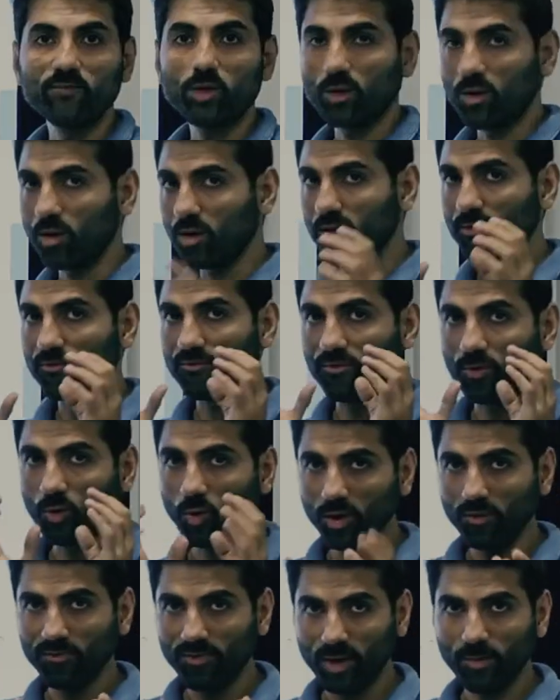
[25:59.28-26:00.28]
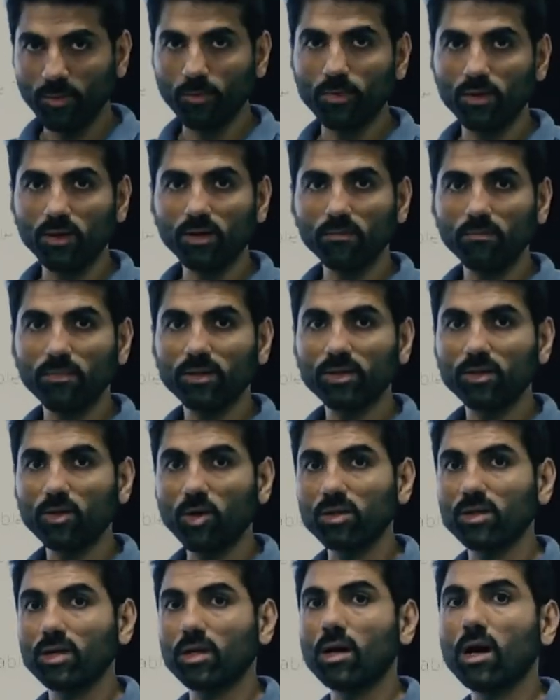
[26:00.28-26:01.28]
We call the fuel flammable,
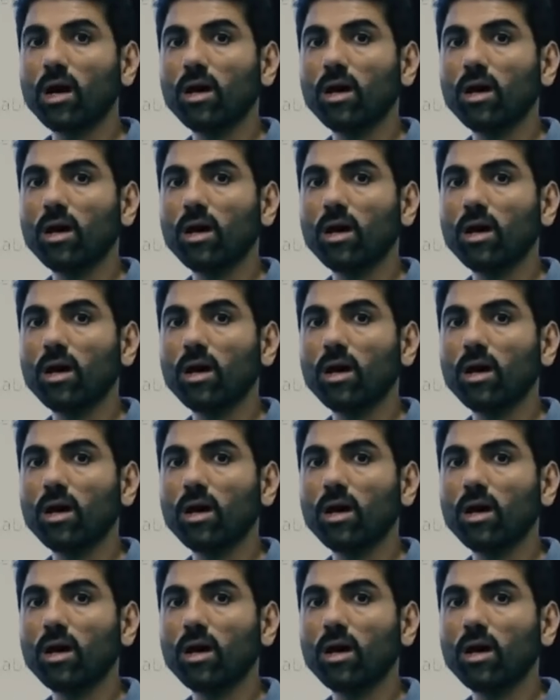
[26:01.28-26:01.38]
but not the